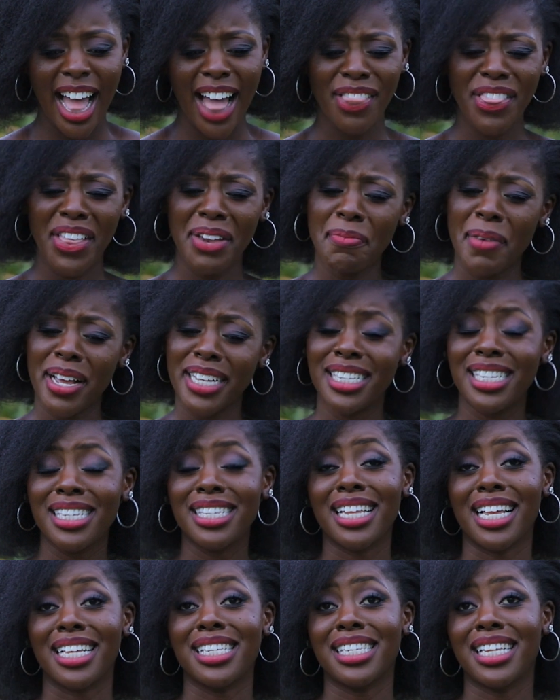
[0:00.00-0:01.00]
And then my
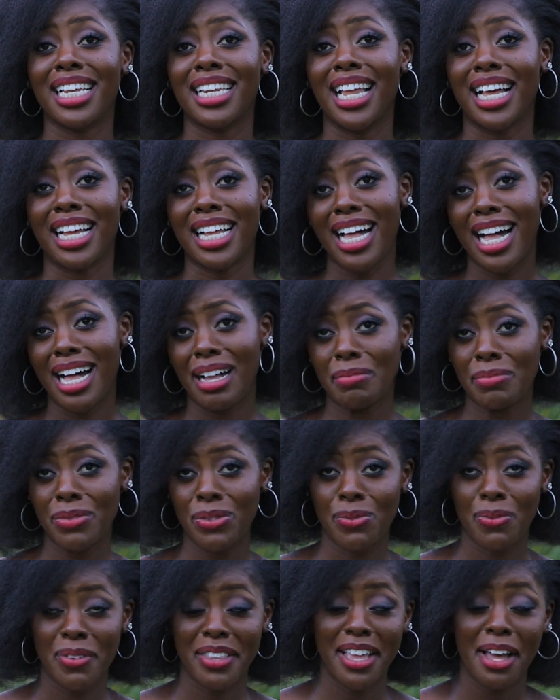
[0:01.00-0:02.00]
sister Stella
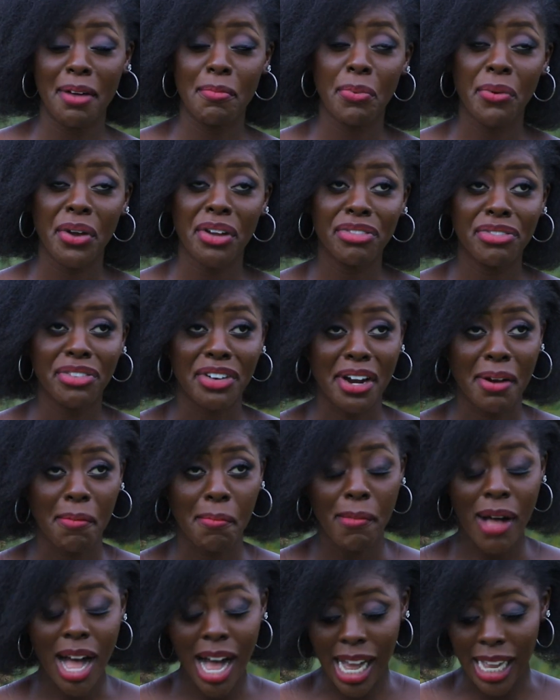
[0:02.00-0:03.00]
comes with her
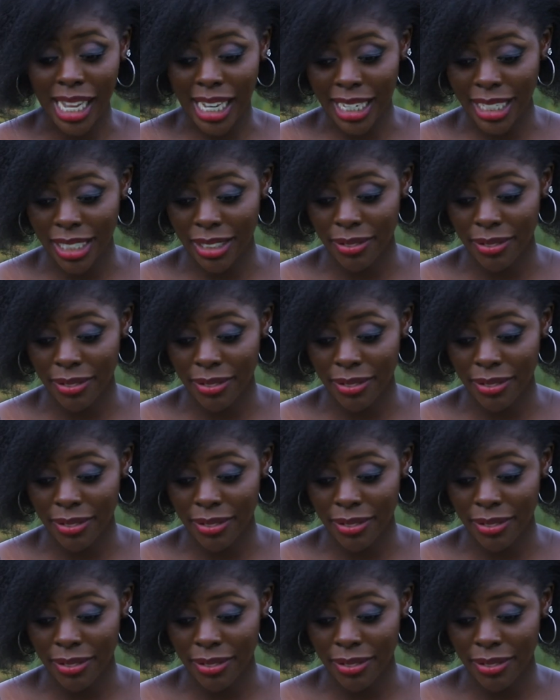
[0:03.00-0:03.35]
boyfriend Mark.